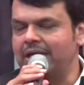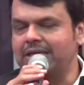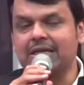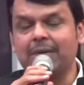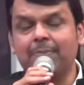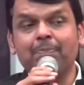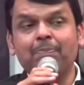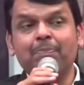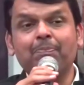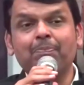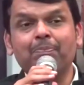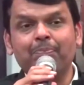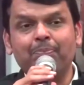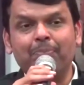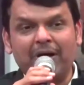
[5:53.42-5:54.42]
is a
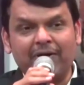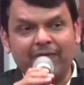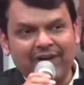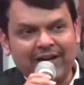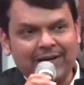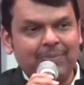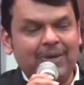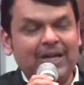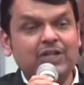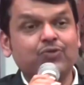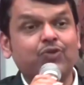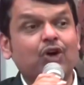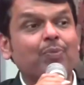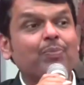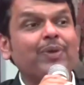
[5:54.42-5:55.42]
perfect
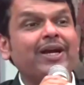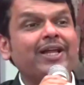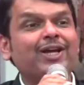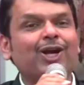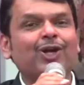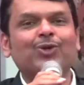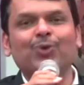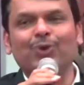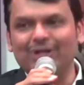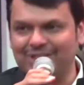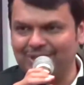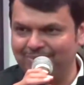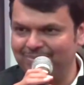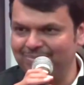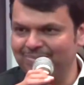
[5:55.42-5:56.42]
place for medical
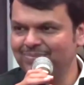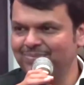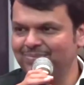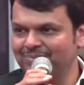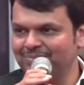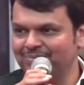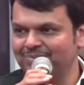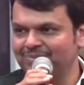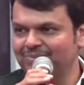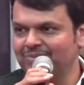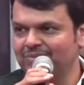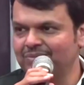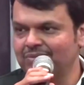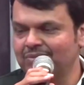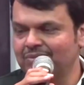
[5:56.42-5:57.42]
tourism.
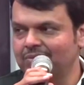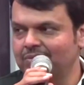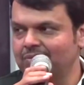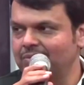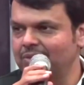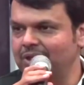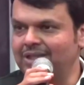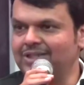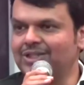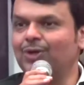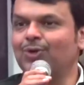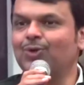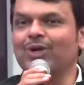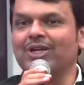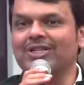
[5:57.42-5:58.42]
It's
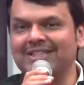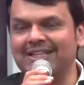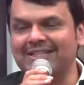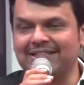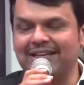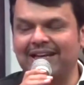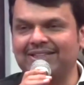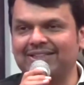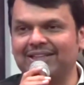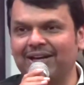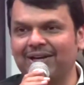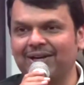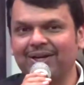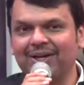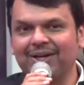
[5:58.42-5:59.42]
a tourist
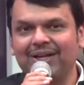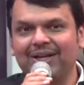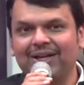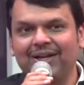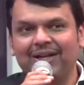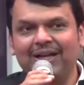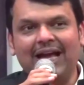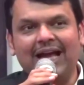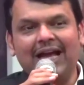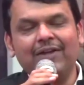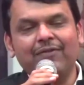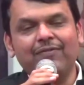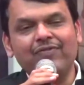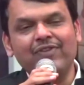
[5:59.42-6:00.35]
destination, and